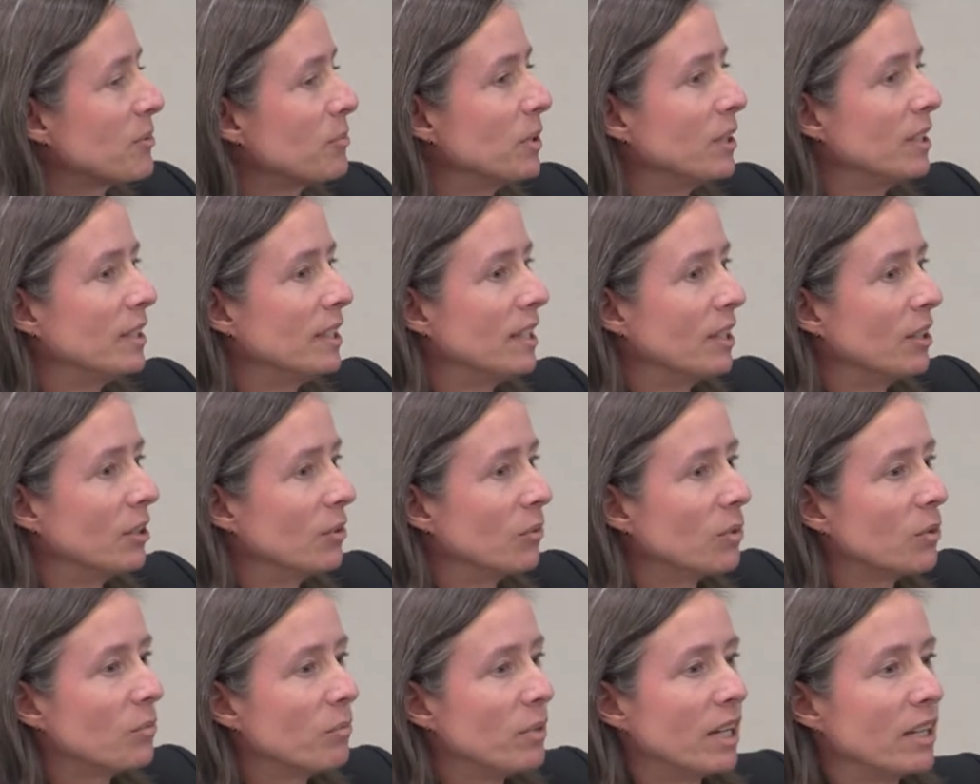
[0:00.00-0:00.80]
been a
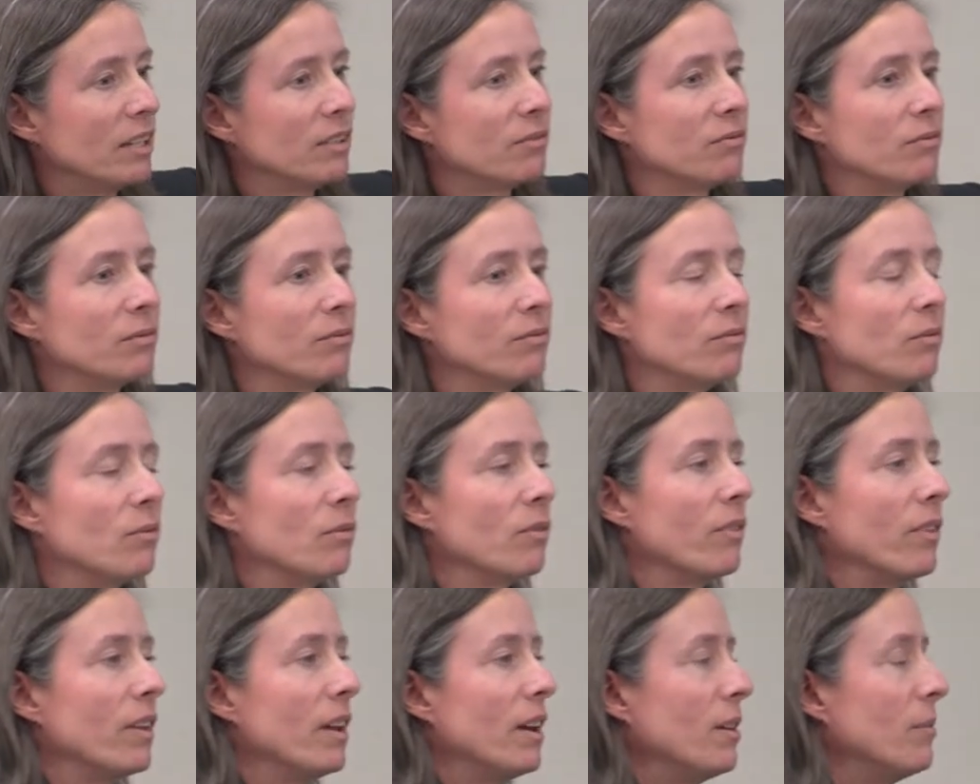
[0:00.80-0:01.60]
real benefit
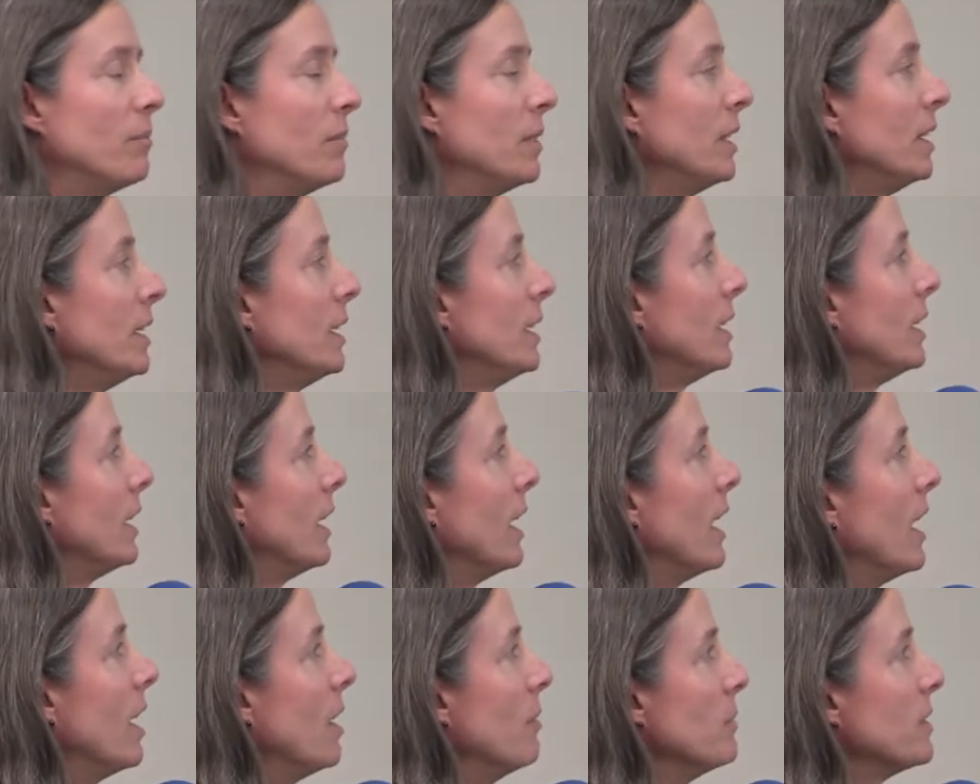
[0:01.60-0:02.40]
for them.
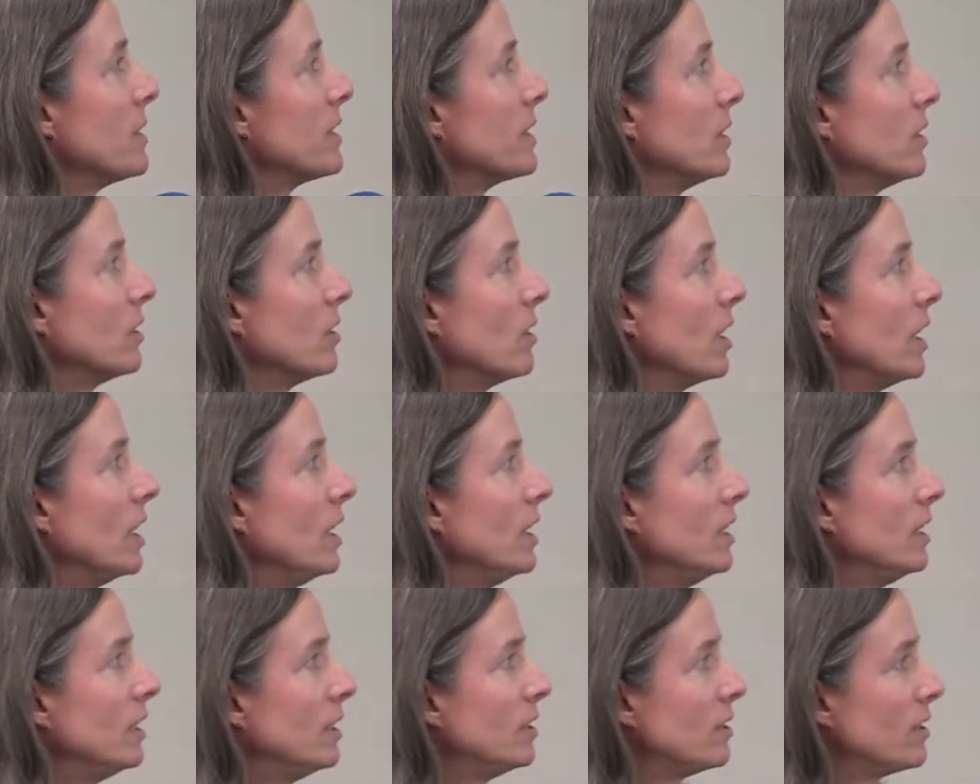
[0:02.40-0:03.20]
It's
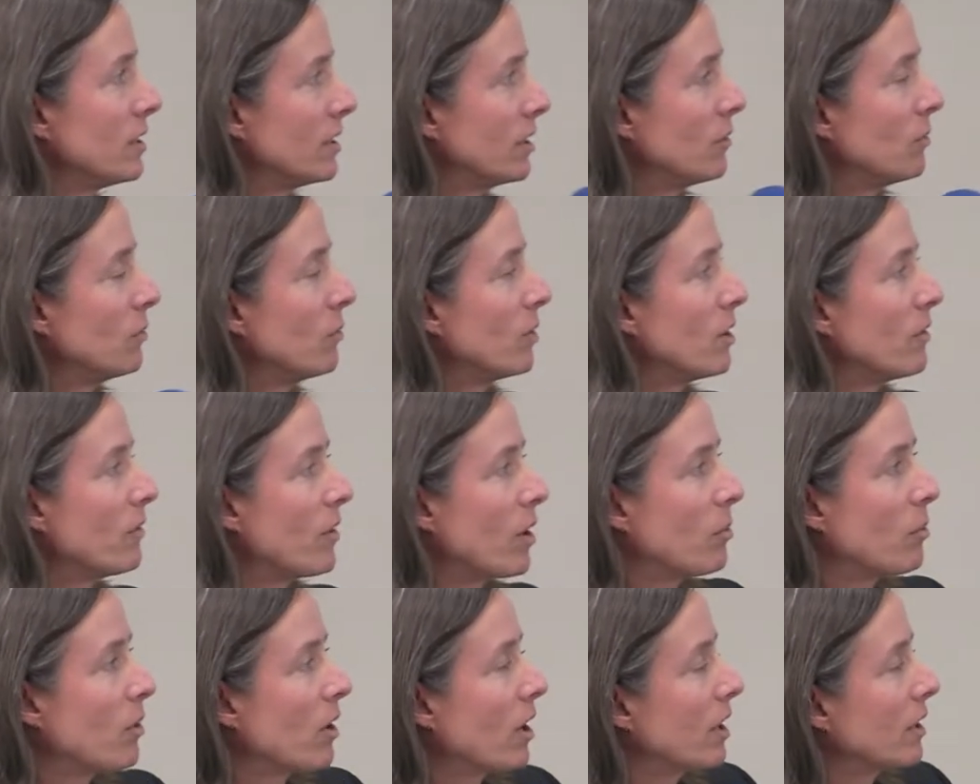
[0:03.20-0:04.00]
integrated into one of
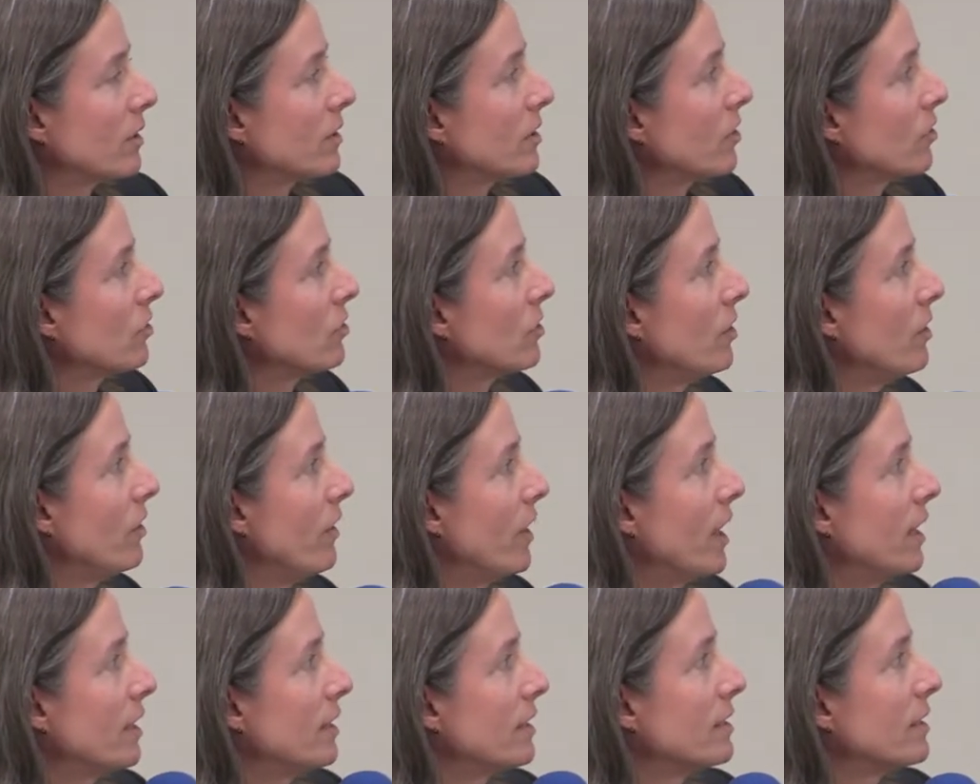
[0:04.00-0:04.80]
our products. I'll show you
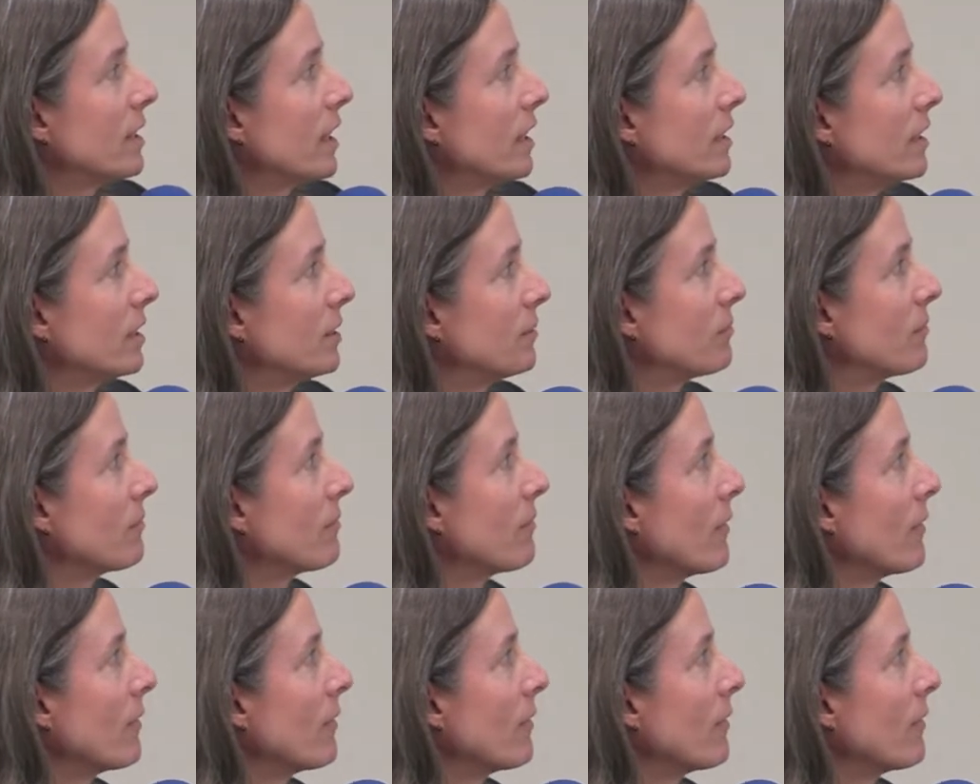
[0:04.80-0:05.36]
that in a second.